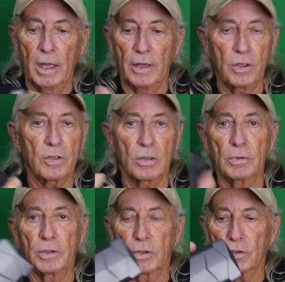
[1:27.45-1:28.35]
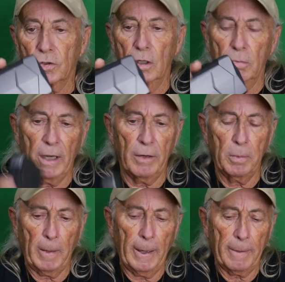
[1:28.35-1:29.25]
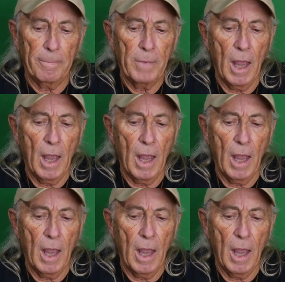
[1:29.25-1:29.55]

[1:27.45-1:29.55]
It's just a really good, strong battery pack.